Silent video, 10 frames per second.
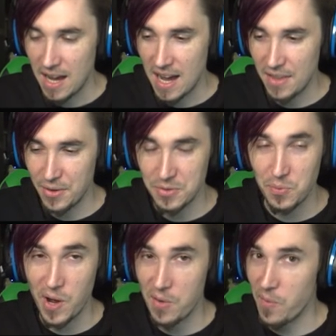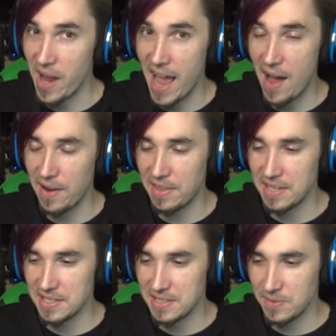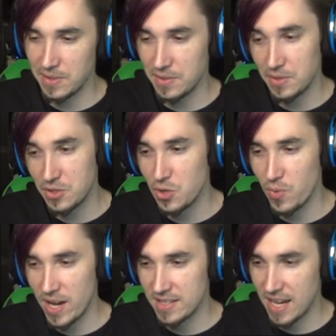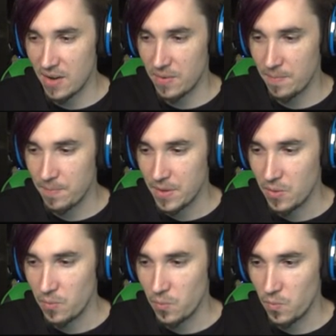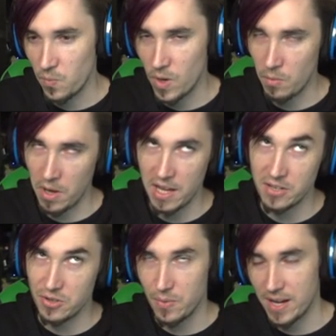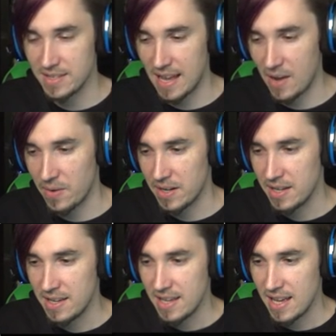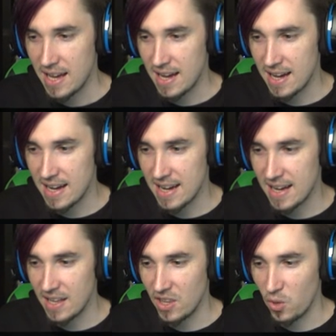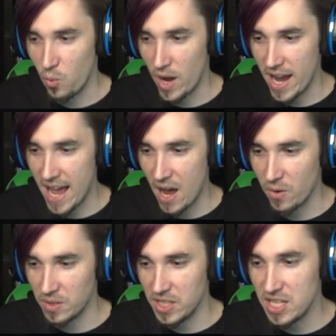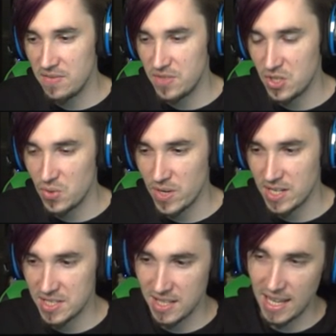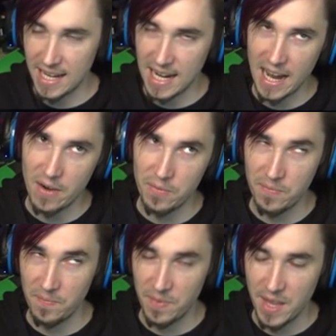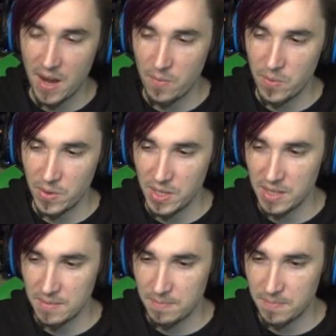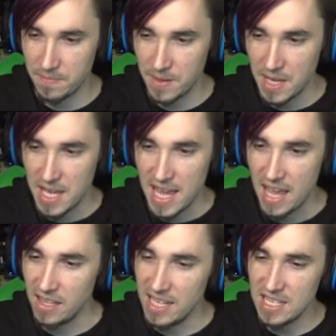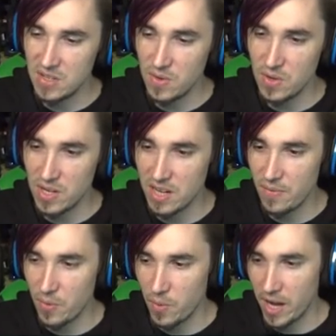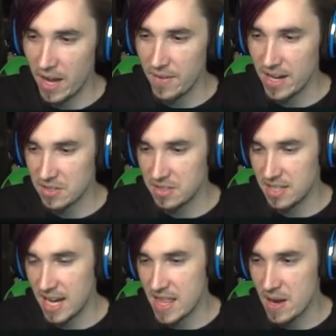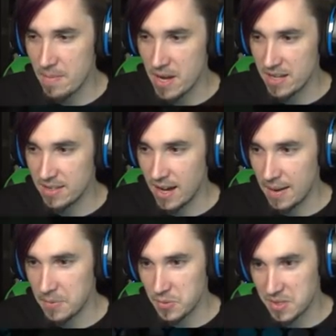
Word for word: Uh, there's one way out of this. Well, there's two ways out. One way in, two ways out. Uh, the way out leaves you in, like, kind of not really the... It leads you into a different way. I've actually died there many times,